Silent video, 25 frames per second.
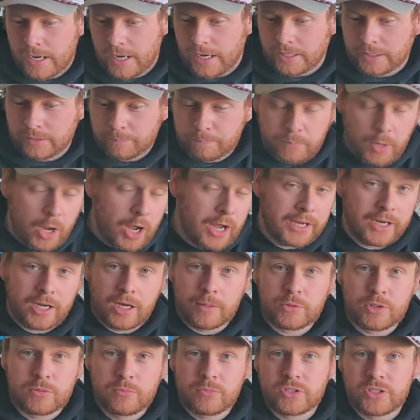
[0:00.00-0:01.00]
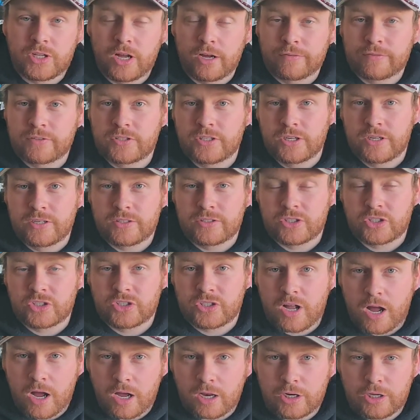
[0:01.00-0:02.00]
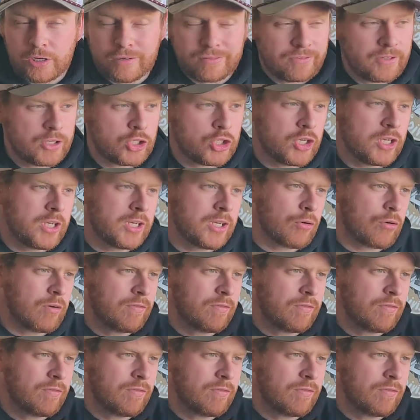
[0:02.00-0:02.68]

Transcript: and buying up some stuff to start lure fishing,